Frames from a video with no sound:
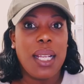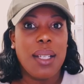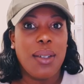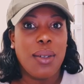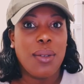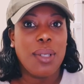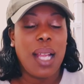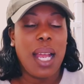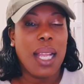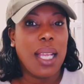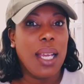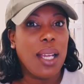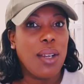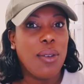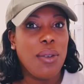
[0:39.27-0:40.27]
like
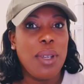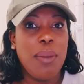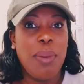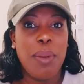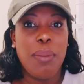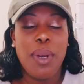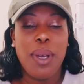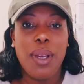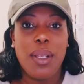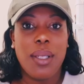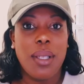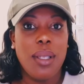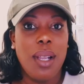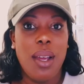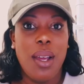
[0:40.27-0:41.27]
a creepy
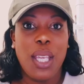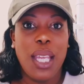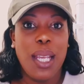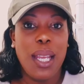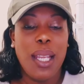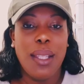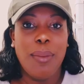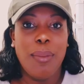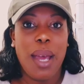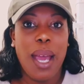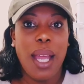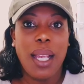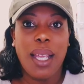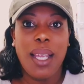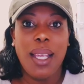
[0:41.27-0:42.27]
person lurking in the
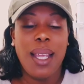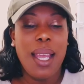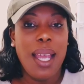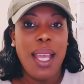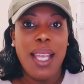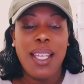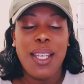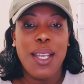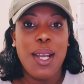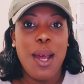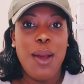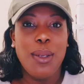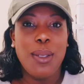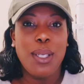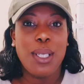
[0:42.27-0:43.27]
back, you know,
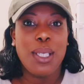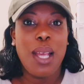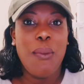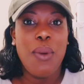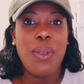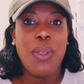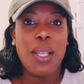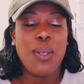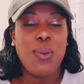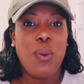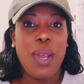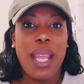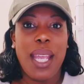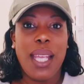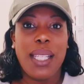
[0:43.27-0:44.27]
just someone that's
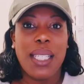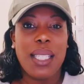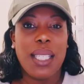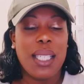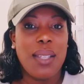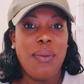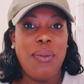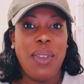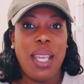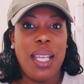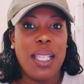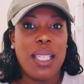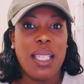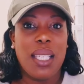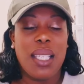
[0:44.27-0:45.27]
weird, that doesn't fit
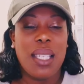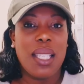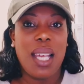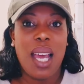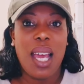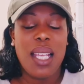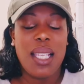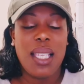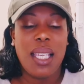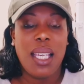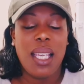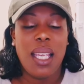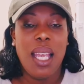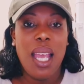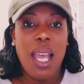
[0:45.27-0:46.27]
into
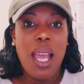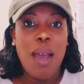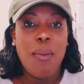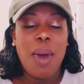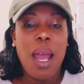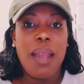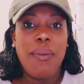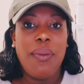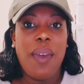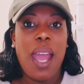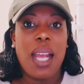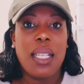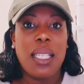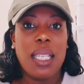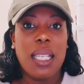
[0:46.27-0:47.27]
society. But in
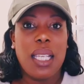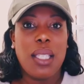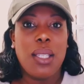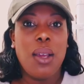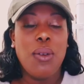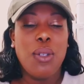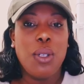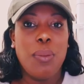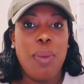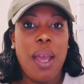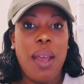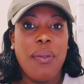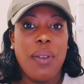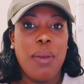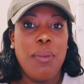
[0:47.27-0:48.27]
fact, a
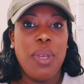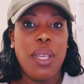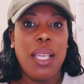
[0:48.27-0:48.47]
sociopath can be